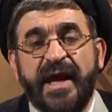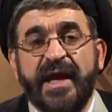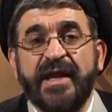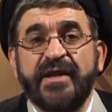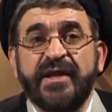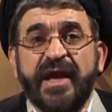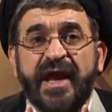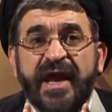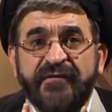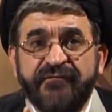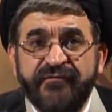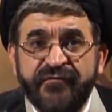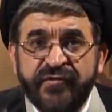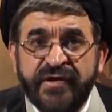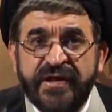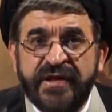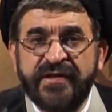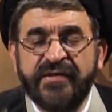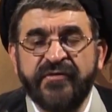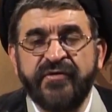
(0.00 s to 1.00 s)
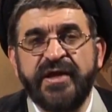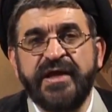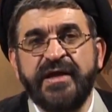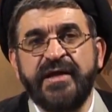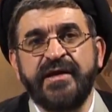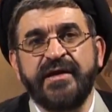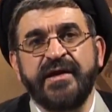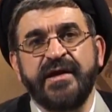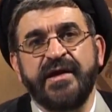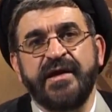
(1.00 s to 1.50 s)
and have
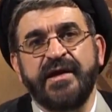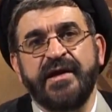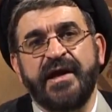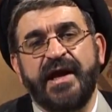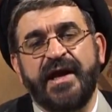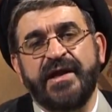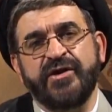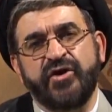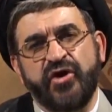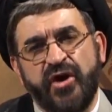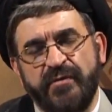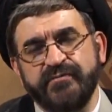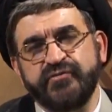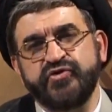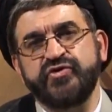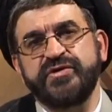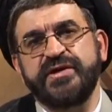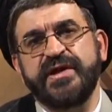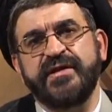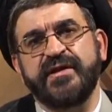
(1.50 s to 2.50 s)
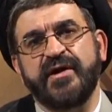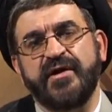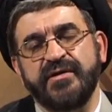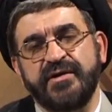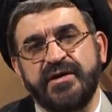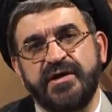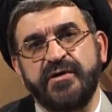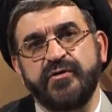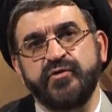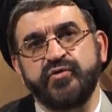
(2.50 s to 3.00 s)
reasoning and come to this
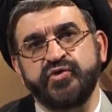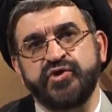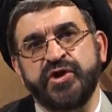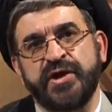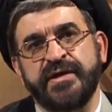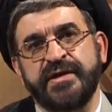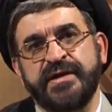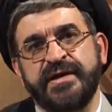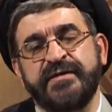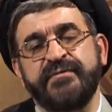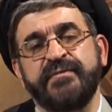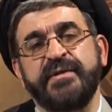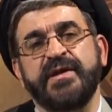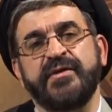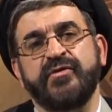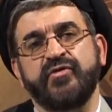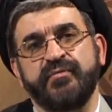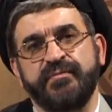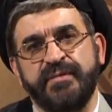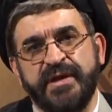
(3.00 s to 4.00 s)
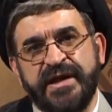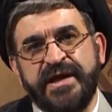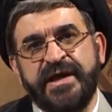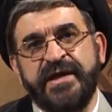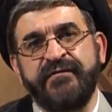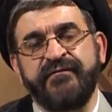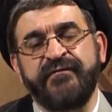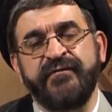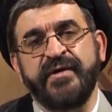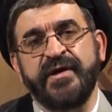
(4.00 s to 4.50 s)
conclusion, it means to
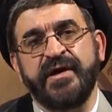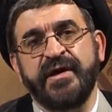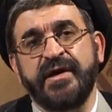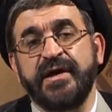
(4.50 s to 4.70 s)
believe